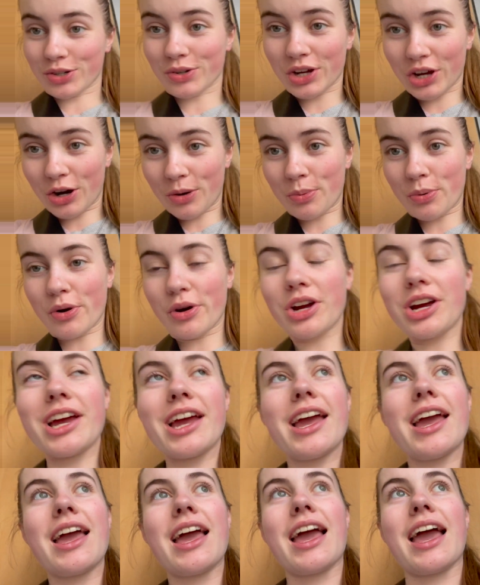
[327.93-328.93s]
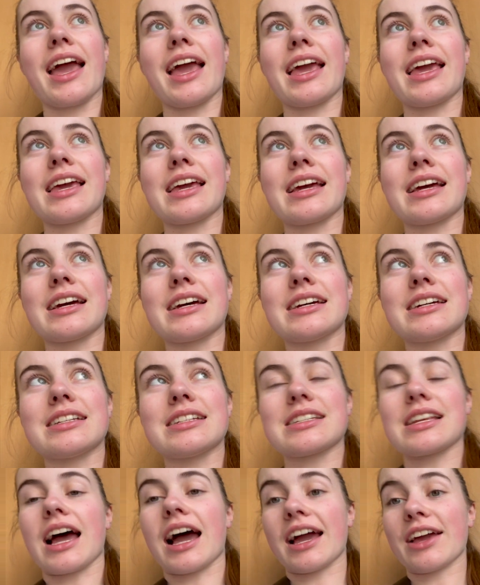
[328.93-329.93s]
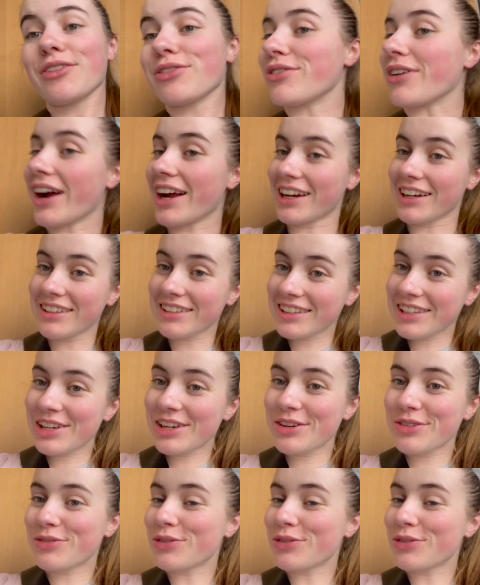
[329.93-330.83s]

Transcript: airport, and I finally,